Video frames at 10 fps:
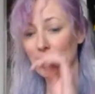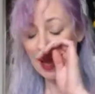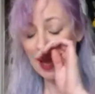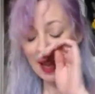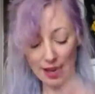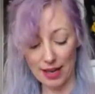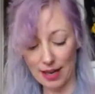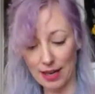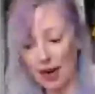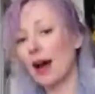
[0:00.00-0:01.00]
and
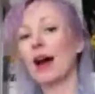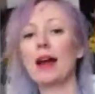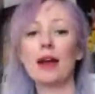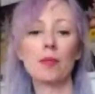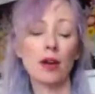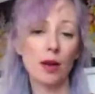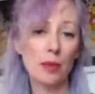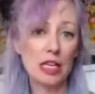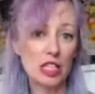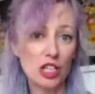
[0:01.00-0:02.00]
I am
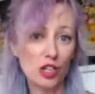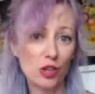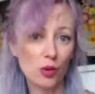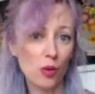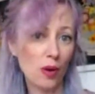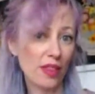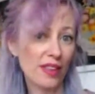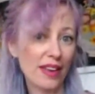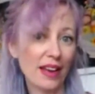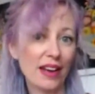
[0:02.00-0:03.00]
coming to you with
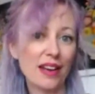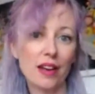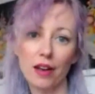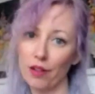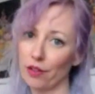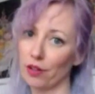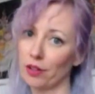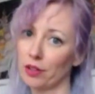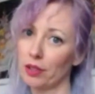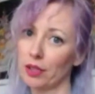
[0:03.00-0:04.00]
yet another
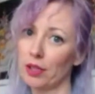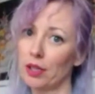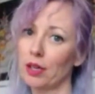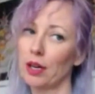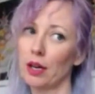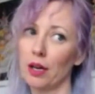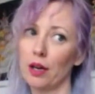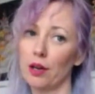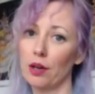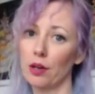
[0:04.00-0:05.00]

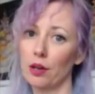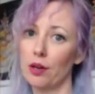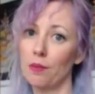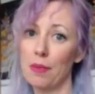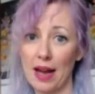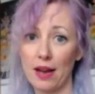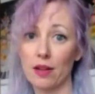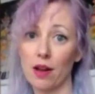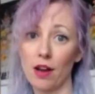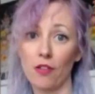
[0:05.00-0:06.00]
haul
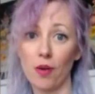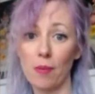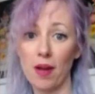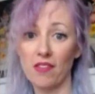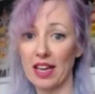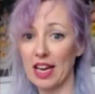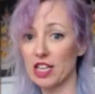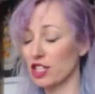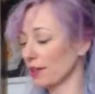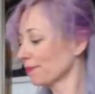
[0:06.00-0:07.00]
backlog from my
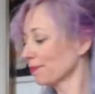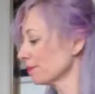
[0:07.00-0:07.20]
vacation.